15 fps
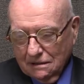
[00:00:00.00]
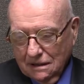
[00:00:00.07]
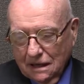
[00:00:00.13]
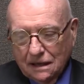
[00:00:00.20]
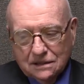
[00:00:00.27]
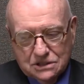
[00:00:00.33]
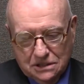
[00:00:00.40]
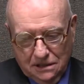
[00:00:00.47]

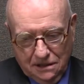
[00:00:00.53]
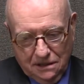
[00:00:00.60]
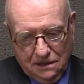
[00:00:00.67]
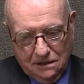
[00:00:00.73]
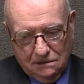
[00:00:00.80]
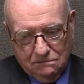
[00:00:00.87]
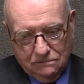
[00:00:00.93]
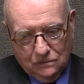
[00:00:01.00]

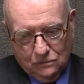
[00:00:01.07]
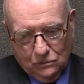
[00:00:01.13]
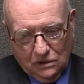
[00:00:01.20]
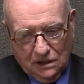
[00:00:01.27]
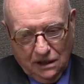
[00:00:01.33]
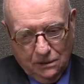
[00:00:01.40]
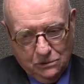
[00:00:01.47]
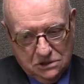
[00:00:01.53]
Actually,
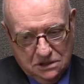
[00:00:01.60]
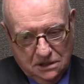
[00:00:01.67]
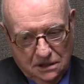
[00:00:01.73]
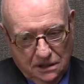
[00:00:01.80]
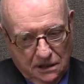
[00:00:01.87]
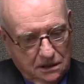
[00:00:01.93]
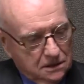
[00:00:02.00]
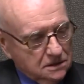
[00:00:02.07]
when I was in
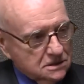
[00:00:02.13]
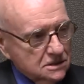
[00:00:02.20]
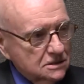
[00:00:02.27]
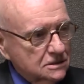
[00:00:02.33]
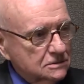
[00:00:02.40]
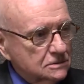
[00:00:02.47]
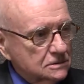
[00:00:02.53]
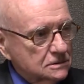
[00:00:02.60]
Lincoln
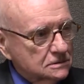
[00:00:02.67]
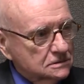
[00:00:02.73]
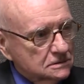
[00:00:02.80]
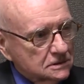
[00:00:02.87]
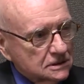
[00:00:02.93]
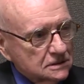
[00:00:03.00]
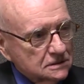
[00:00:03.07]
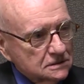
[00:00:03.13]
School,
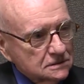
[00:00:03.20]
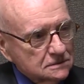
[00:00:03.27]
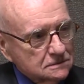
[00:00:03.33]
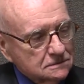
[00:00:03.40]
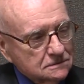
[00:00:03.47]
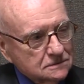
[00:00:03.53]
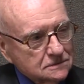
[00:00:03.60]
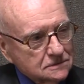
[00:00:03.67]

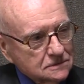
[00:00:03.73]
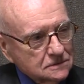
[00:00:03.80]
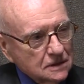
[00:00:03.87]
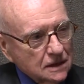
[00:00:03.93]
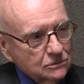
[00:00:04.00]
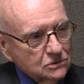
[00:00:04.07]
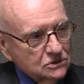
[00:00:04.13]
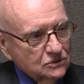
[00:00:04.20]

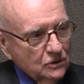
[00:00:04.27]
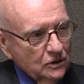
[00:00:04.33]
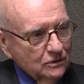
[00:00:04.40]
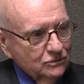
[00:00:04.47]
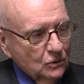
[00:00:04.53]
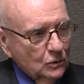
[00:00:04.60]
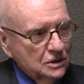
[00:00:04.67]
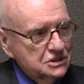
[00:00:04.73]
I was very
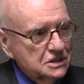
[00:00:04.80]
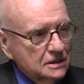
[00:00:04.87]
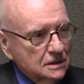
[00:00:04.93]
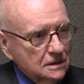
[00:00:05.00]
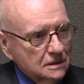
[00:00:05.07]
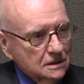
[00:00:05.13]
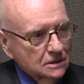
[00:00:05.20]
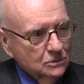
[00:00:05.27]

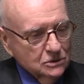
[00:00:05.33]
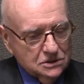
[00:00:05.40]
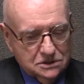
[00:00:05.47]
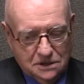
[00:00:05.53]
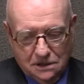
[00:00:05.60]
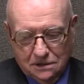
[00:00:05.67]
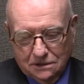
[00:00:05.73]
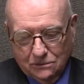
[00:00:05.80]
fortunate. There
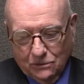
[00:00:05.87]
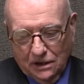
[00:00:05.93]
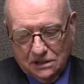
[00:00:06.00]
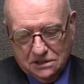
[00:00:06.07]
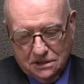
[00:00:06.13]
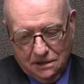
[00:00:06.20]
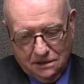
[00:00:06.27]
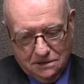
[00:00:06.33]
was a
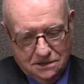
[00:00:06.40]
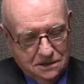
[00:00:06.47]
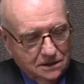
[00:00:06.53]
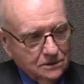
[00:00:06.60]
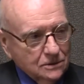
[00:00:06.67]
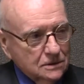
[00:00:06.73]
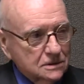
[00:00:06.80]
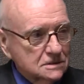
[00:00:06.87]
residence
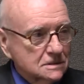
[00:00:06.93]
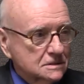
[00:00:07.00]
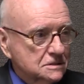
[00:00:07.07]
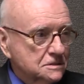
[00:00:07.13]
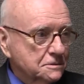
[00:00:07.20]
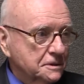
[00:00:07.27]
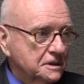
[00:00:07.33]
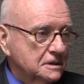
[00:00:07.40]
across the
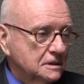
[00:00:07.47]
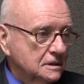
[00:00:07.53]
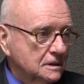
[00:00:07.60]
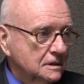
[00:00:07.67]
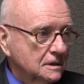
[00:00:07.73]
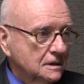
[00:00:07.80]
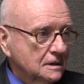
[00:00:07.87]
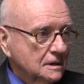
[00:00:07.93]
street
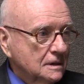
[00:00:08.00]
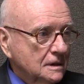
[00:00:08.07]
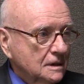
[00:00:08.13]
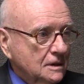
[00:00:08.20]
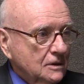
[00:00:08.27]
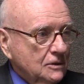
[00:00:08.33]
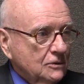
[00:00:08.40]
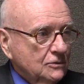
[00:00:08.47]

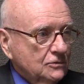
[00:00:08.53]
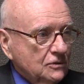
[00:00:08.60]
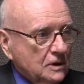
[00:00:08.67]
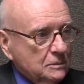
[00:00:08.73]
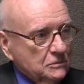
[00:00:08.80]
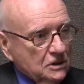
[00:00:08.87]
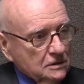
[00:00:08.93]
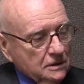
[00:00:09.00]

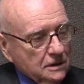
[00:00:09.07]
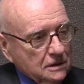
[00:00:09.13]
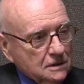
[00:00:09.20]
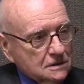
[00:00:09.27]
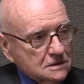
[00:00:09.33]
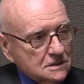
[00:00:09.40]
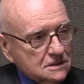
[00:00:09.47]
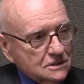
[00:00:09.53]
from the
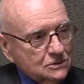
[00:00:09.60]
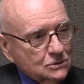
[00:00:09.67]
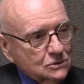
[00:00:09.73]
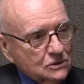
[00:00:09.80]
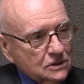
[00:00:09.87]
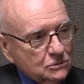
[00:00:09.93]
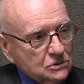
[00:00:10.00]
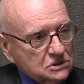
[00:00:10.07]
Lincoln
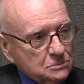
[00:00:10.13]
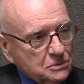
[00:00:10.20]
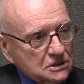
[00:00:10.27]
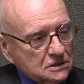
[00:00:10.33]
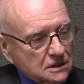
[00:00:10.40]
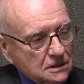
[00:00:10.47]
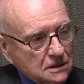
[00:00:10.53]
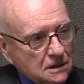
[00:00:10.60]
School that was
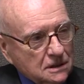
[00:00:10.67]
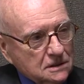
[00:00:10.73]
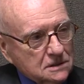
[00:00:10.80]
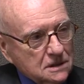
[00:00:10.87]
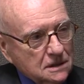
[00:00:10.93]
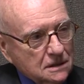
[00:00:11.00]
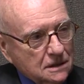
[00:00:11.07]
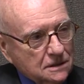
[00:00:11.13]
built in
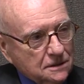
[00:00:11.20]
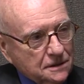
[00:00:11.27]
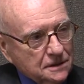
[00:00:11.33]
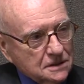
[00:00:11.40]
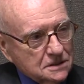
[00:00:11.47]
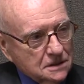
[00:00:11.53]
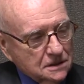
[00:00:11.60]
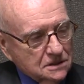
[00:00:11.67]

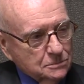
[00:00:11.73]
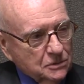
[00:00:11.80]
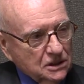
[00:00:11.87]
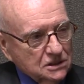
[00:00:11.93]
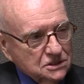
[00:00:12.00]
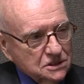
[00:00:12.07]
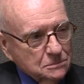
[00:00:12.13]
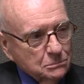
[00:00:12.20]
1936
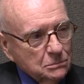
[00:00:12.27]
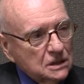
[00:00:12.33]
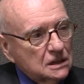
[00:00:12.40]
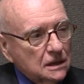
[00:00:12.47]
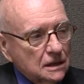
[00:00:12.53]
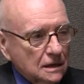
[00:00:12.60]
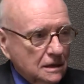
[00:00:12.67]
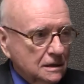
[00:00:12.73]
by Jim
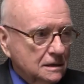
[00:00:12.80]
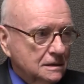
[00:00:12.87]
Minnick.